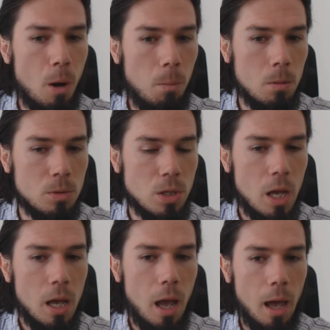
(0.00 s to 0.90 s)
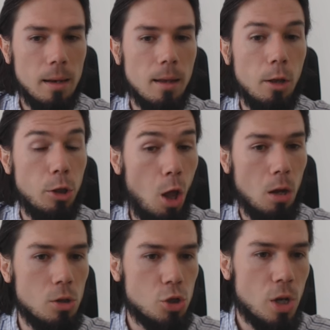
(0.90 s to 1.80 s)
problems and
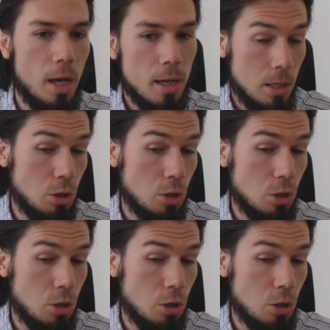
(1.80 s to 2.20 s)
knowledge.